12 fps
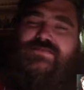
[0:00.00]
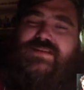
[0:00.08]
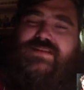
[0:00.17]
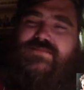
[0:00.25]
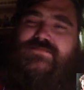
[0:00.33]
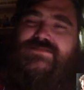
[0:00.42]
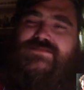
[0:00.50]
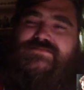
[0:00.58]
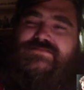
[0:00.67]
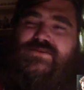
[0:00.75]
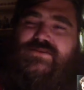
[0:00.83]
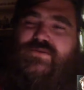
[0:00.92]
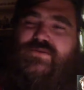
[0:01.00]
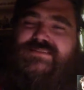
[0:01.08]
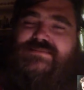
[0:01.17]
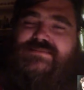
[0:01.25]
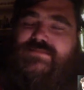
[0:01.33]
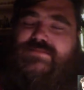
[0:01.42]
the covers for quite
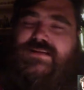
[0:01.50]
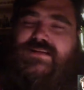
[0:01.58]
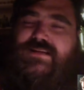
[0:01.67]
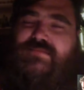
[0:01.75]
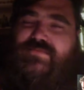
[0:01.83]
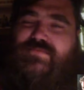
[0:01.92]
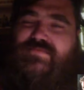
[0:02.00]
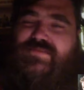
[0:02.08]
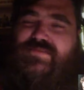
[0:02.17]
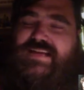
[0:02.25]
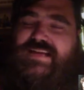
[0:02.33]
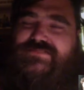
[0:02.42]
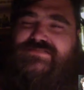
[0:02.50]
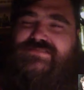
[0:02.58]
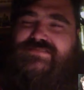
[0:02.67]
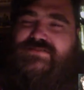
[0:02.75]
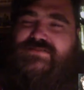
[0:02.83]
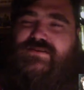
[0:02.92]
some time before they
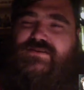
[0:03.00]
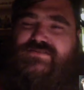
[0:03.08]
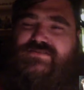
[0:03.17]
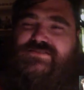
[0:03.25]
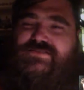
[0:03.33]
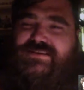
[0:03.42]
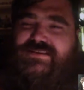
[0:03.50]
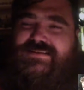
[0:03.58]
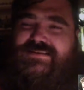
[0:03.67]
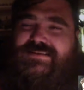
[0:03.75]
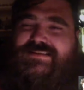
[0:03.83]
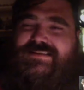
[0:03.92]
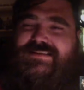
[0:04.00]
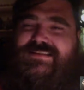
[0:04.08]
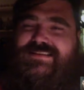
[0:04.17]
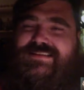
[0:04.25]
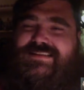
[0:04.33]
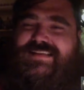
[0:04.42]
actually started shooting it.
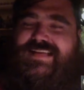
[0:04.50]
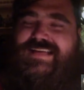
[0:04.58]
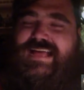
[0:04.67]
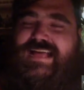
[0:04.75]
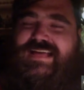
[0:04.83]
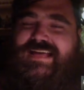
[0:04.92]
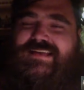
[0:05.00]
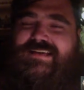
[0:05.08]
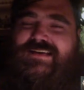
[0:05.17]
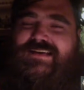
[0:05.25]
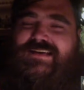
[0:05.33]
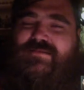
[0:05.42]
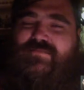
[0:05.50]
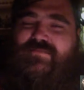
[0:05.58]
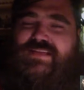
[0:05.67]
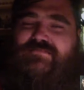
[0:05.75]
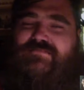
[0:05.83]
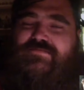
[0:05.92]
And
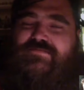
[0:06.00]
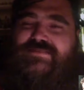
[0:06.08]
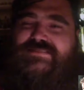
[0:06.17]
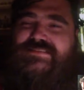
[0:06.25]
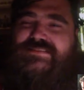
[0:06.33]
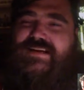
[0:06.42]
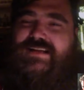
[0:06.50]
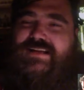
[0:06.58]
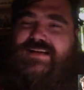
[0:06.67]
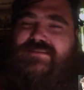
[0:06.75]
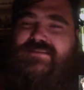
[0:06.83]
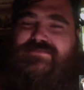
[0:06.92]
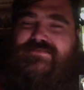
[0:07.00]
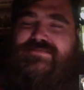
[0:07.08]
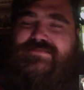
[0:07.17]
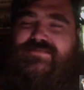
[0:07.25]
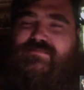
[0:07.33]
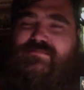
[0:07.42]
when he first got out
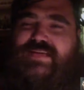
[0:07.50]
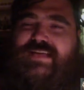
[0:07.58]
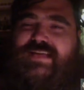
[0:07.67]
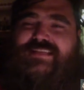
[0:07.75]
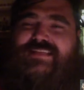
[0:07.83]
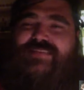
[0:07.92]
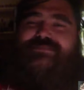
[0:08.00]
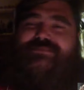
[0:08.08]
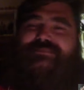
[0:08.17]
of the bed, he was